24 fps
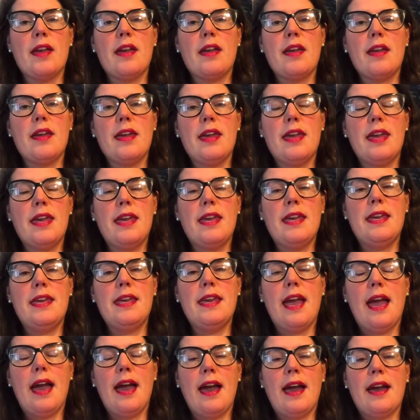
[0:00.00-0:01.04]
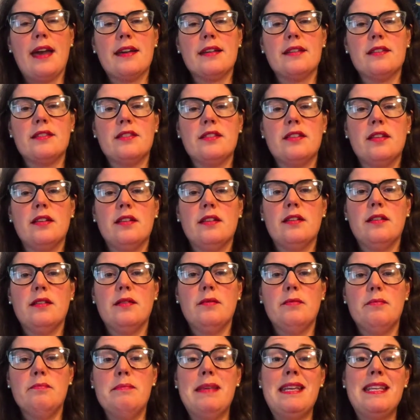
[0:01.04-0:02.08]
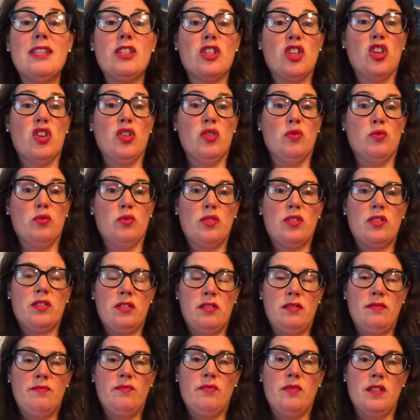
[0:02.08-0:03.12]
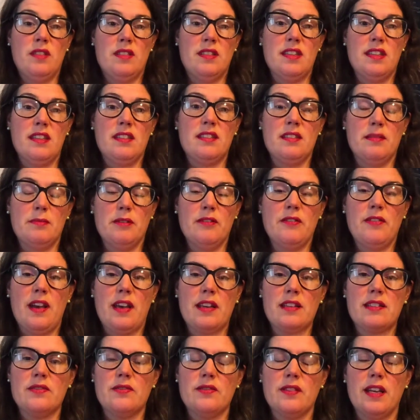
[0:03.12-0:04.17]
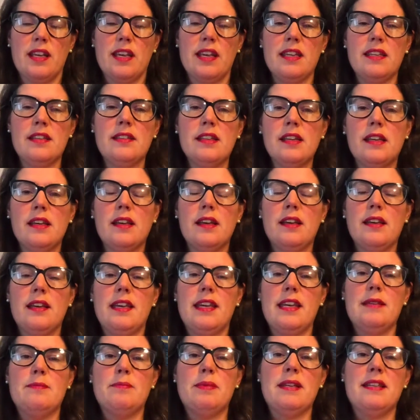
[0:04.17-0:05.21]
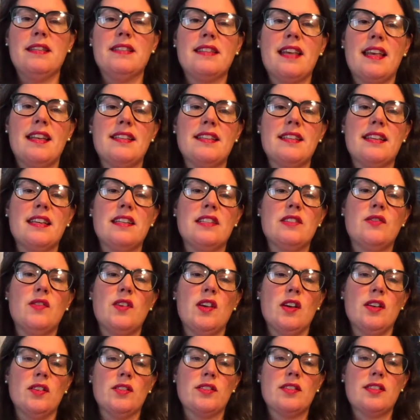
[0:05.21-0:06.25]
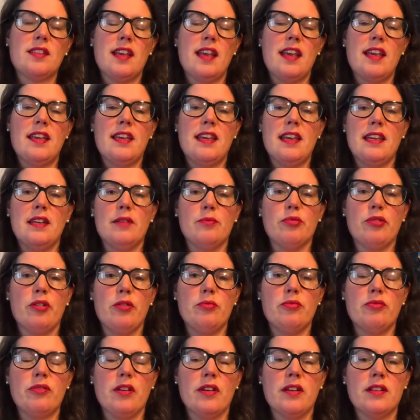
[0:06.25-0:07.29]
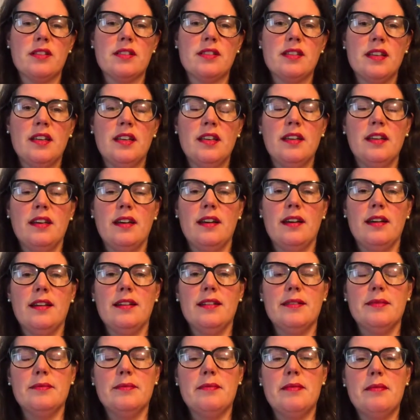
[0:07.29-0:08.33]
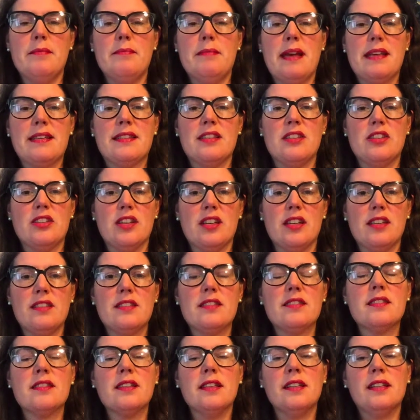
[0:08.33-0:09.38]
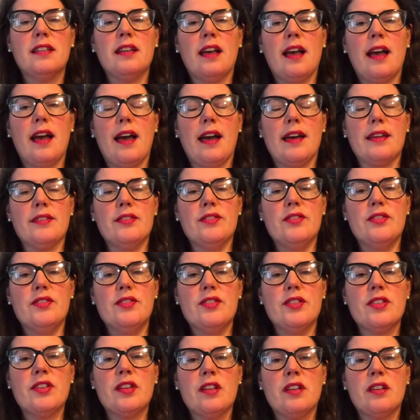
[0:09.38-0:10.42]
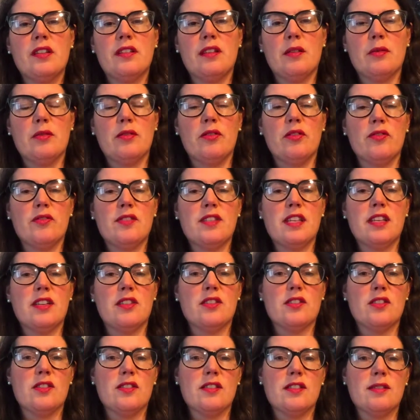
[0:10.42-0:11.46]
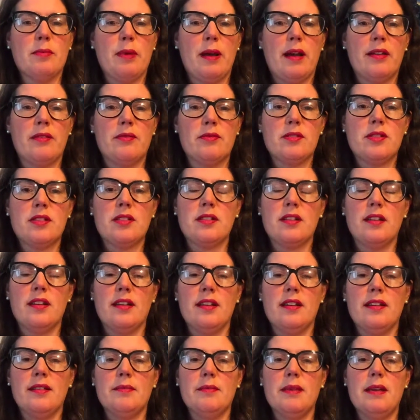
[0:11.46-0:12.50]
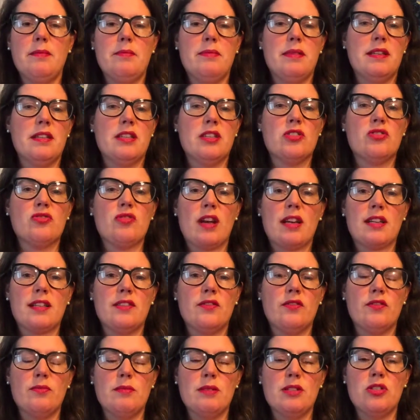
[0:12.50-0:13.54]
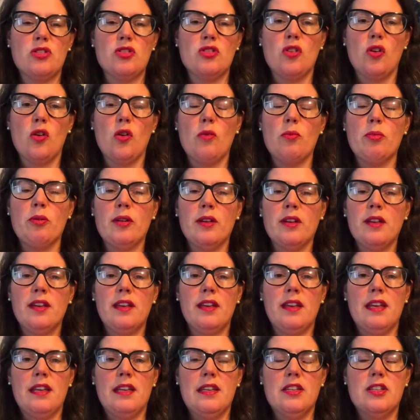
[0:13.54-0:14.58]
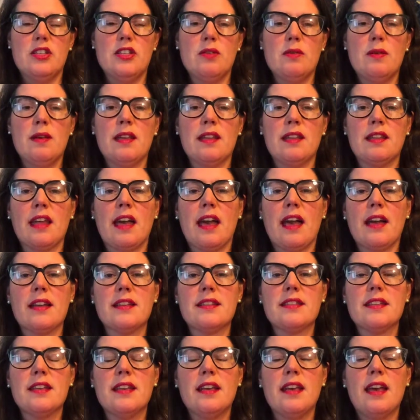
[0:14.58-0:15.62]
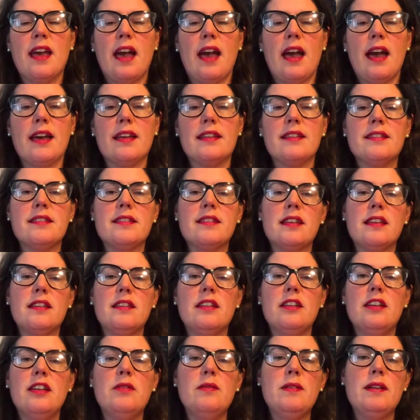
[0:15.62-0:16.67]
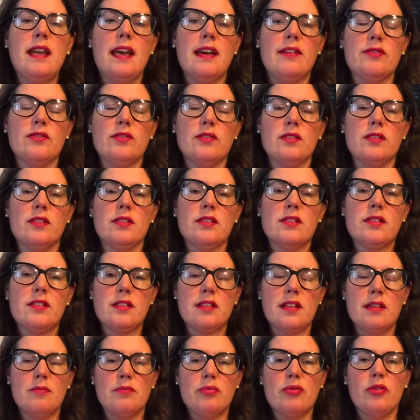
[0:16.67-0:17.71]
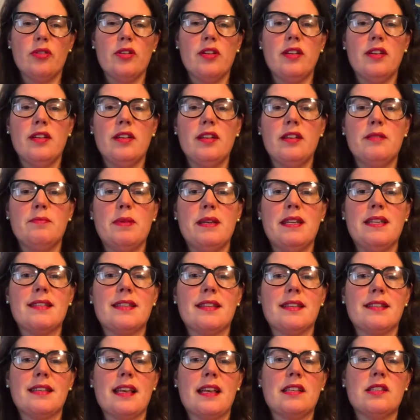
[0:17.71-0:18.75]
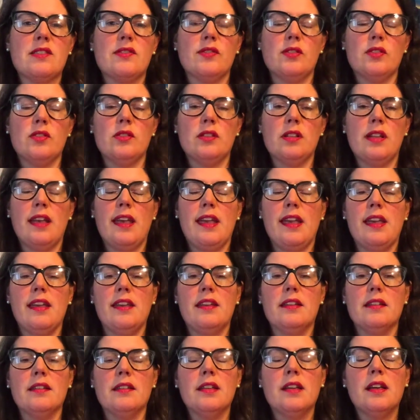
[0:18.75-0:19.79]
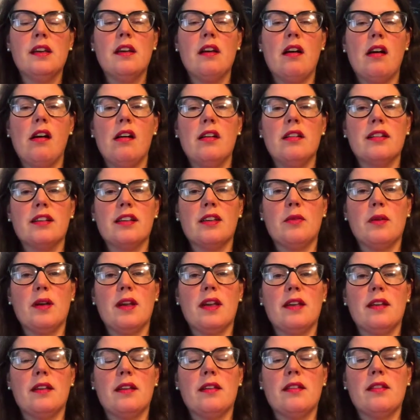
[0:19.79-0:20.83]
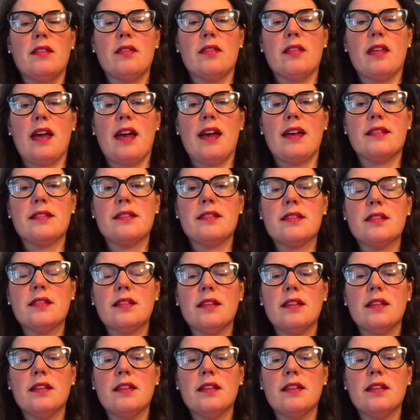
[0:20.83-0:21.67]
He had misused the system effectively. He'd been sending his fiancée inappropriate messages, and there were obviously concerns about him being distracted from his job in doing that. And at the lower levels, the employer had been successful in arguing that